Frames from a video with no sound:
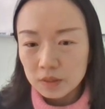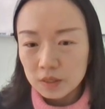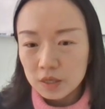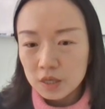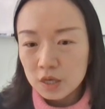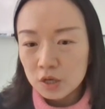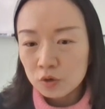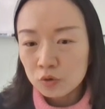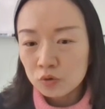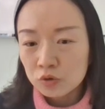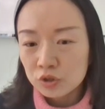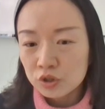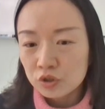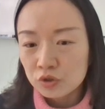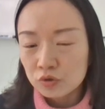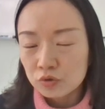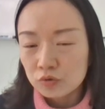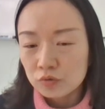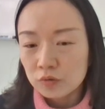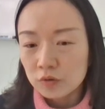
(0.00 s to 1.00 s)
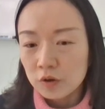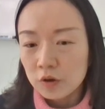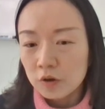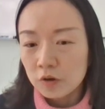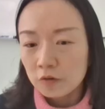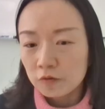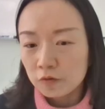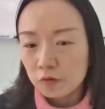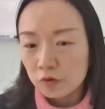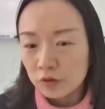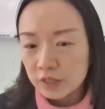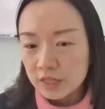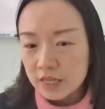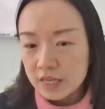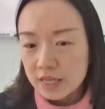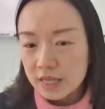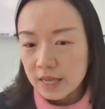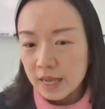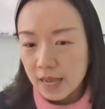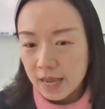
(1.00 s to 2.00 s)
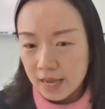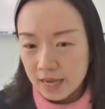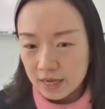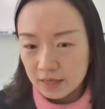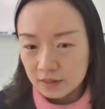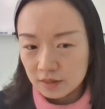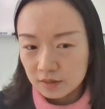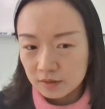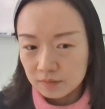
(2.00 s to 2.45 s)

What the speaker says: equal to 48.